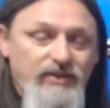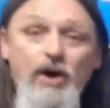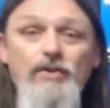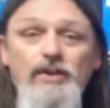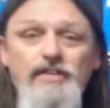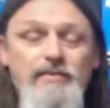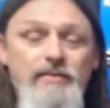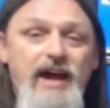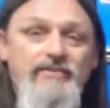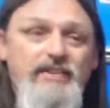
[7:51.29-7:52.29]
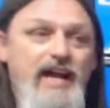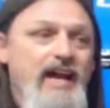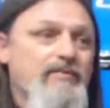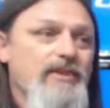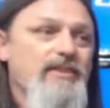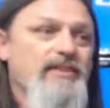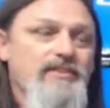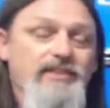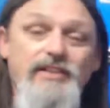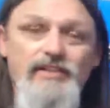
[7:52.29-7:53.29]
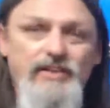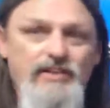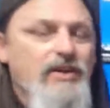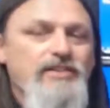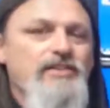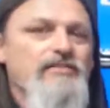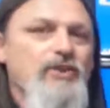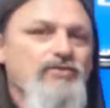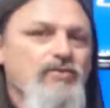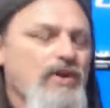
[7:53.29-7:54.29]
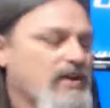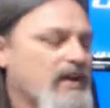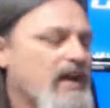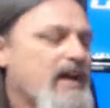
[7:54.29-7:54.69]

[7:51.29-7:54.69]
longest amount of time, that causes the most work,